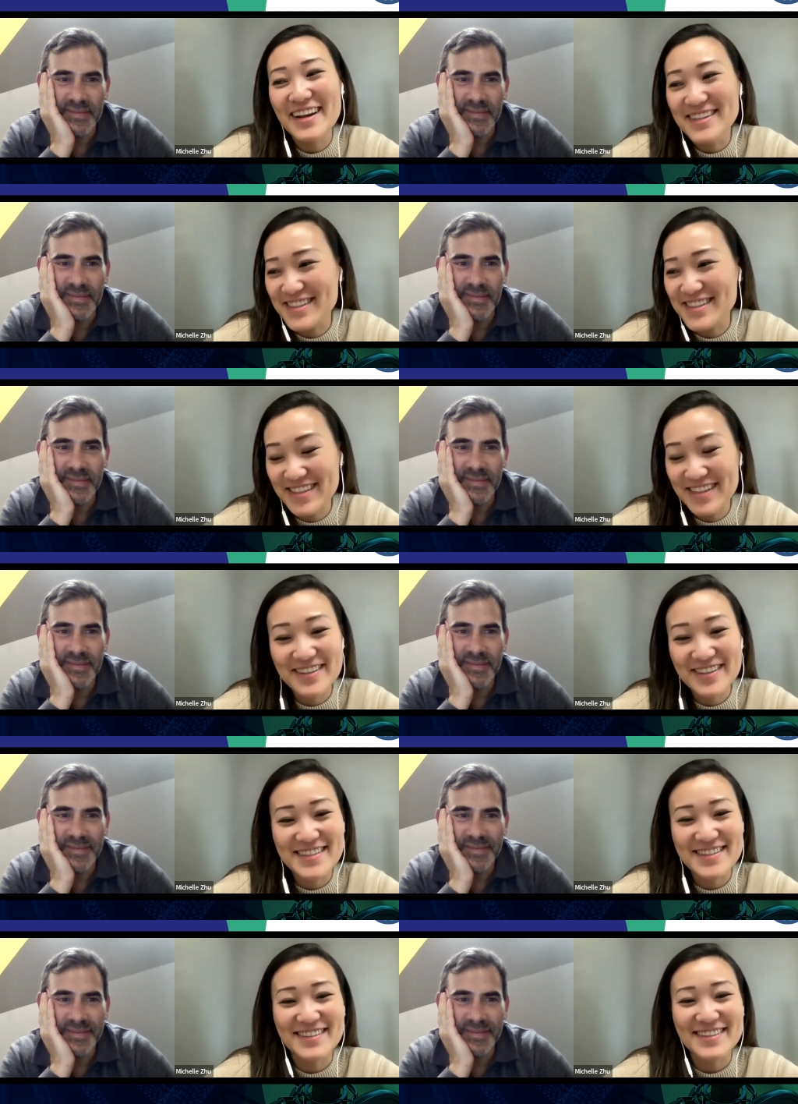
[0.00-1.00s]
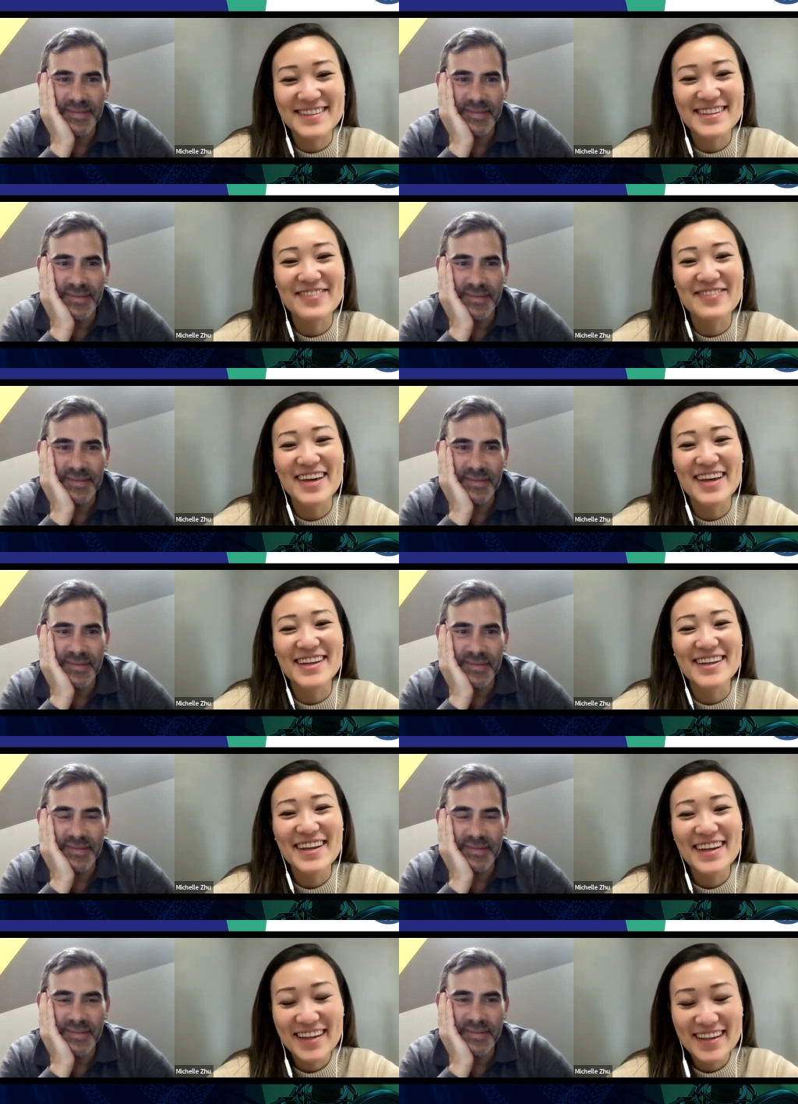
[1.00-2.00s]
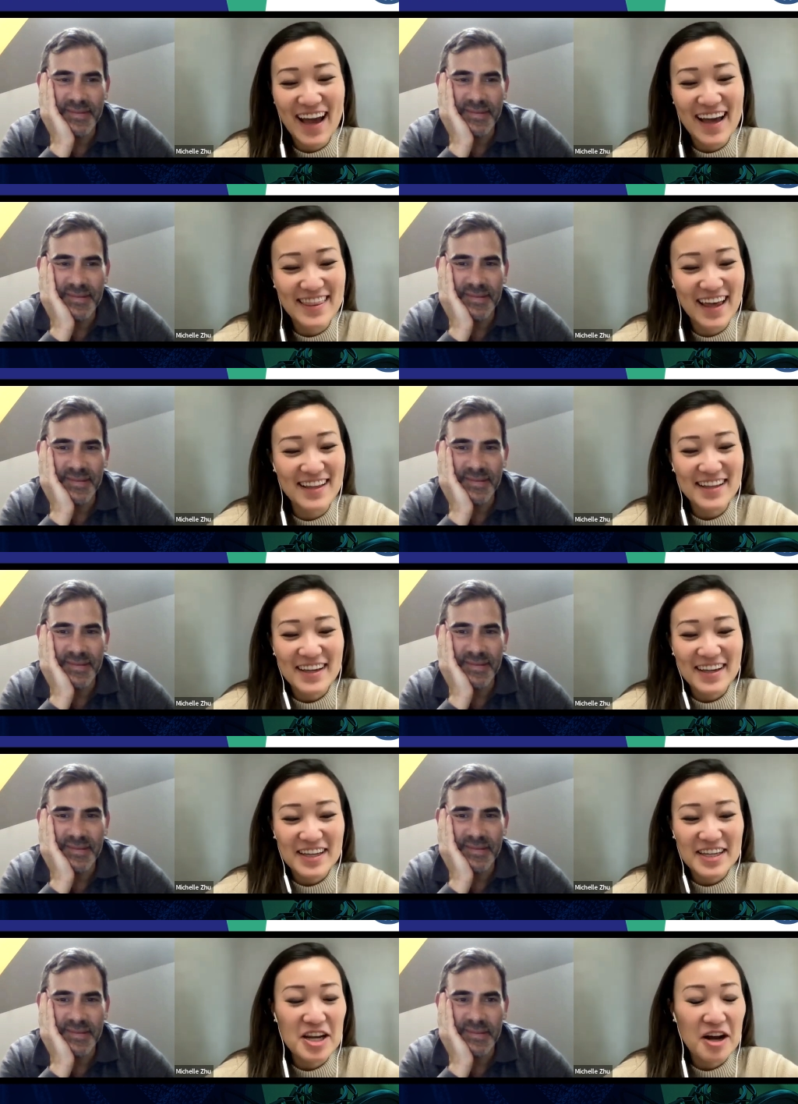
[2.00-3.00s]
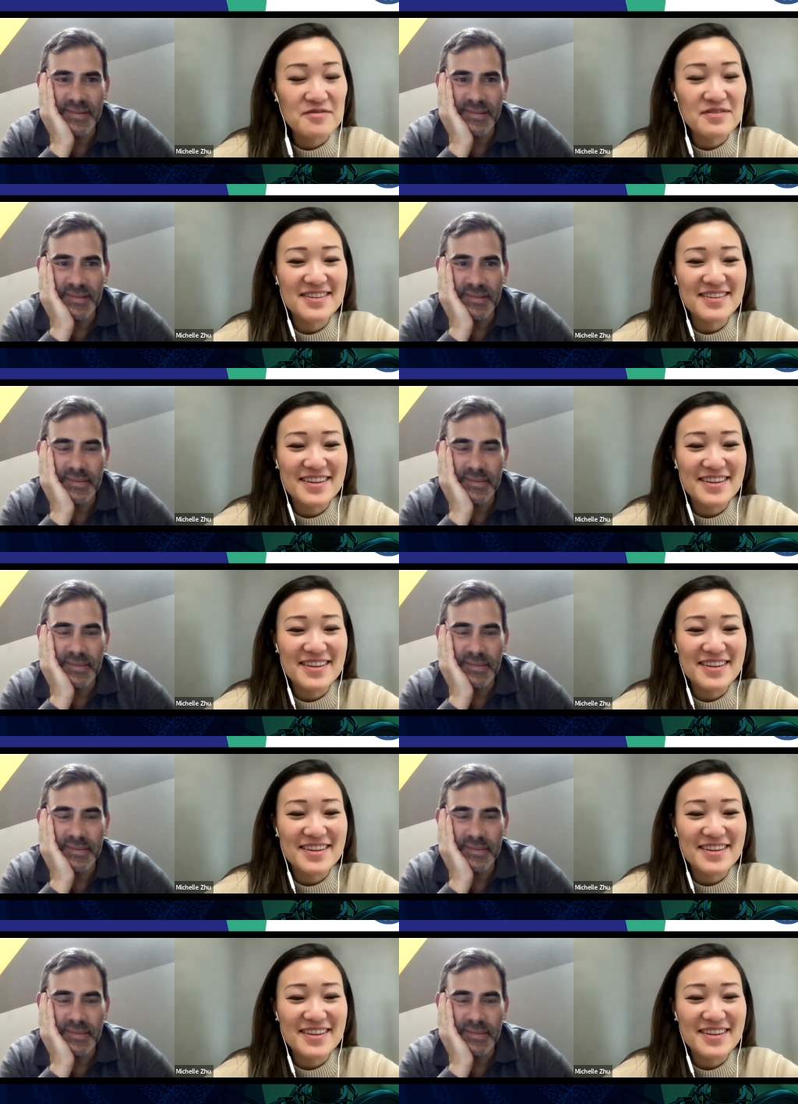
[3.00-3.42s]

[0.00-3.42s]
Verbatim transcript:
Speaker 1: changed too. It's certainly been yeah that you know